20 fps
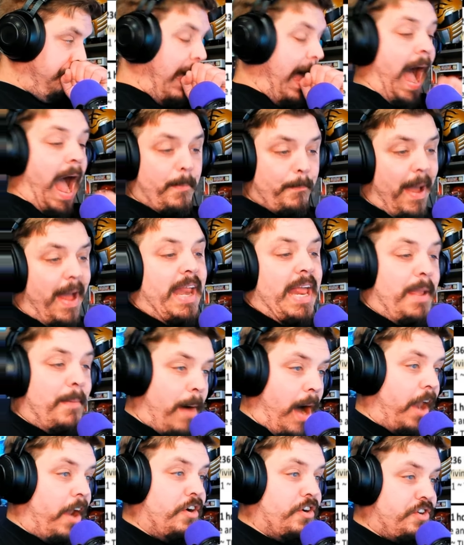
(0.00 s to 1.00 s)
I bet he
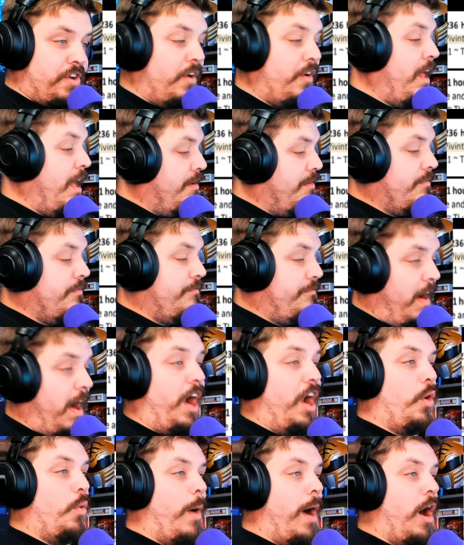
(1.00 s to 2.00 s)
monitored it
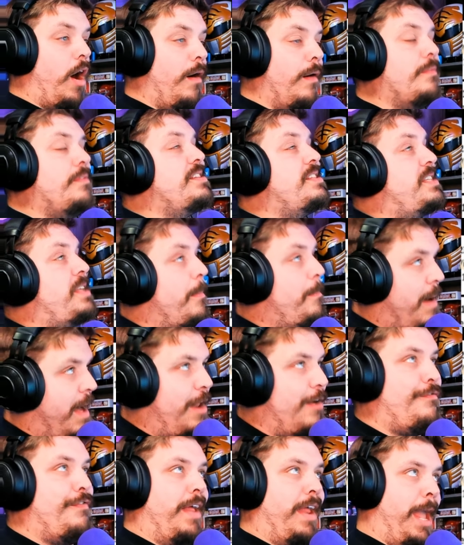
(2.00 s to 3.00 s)
very well to
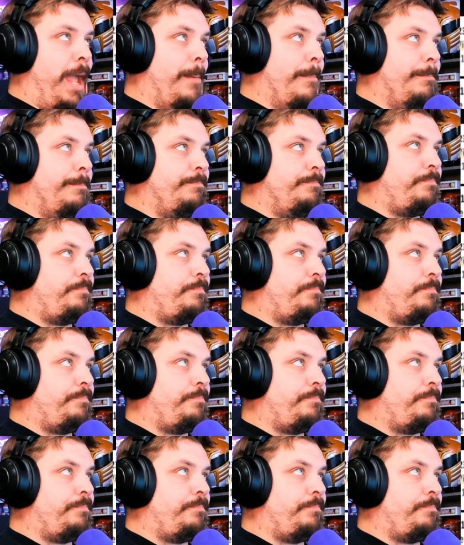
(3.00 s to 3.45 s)
benefit him.